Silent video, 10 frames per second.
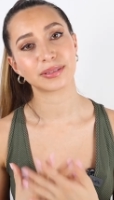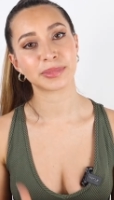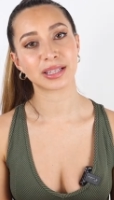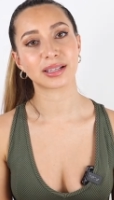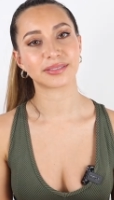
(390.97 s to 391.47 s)

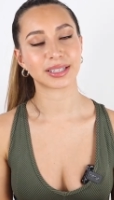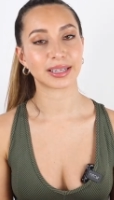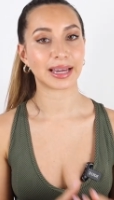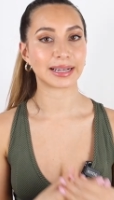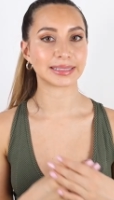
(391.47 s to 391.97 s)
be loving,
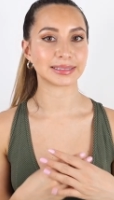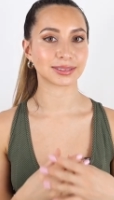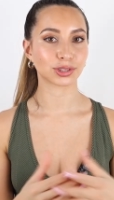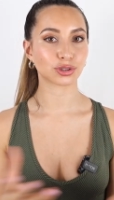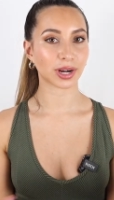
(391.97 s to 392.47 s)
and
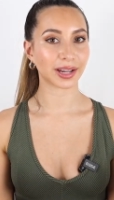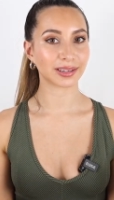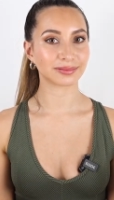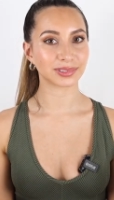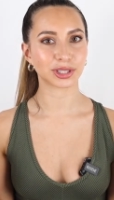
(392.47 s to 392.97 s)
try
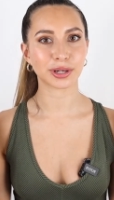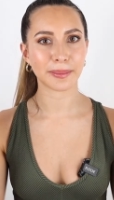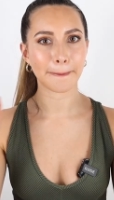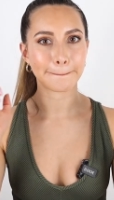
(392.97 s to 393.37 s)
your